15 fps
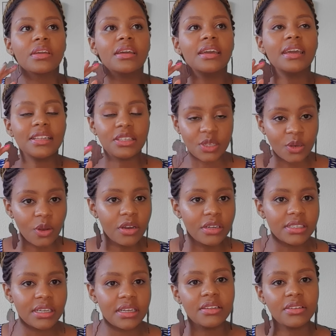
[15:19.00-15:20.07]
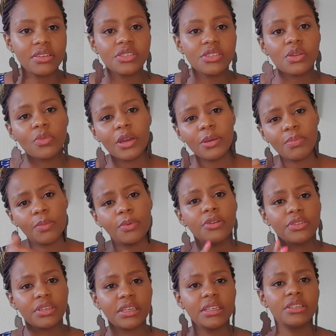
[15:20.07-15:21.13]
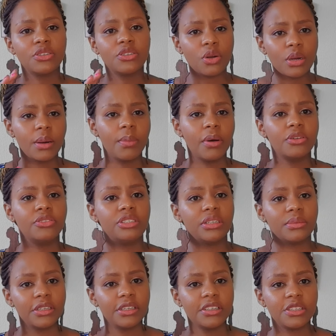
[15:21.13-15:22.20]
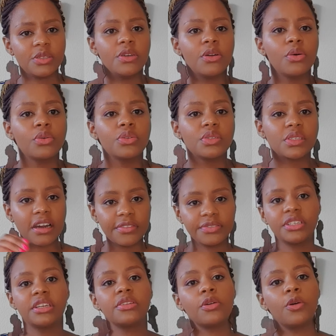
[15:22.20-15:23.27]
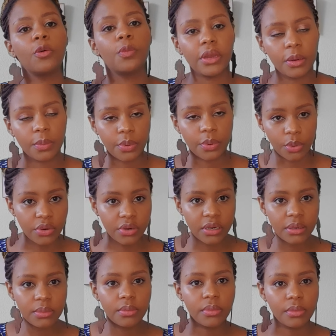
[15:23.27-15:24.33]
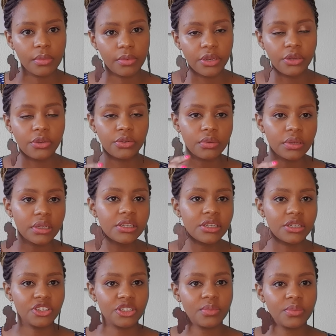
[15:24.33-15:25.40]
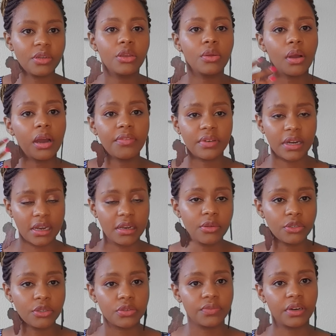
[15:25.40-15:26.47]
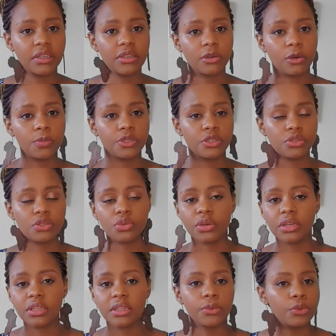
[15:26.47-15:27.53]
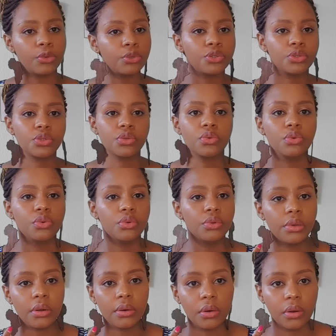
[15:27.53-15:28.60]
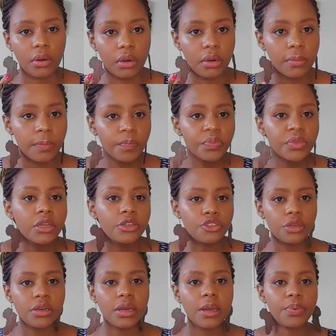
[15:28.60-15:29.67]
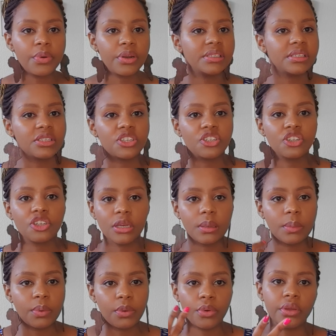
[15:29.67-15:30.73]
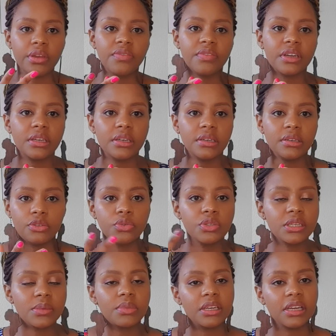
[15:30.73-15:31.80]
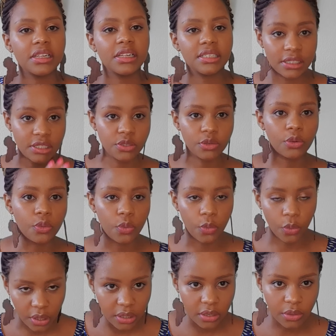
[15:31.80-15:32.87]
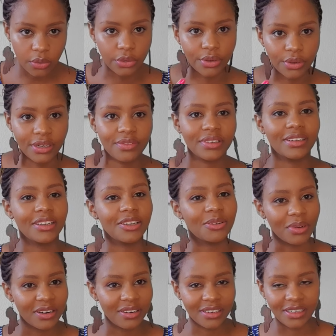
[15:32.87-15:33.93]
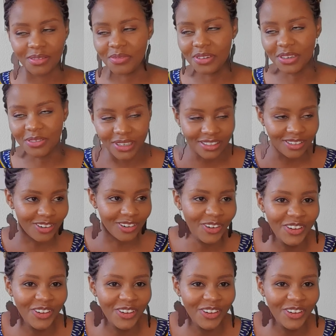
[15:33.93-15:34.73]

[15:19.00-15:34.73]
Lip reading: it's not. And the reason why people really talk about Germany is because after the Aupair program, when you're doing it in Germany, you have a lot of other options to either go to school or join apprenticeship or even do something else that's not work, or you can even get married. I mean, why not?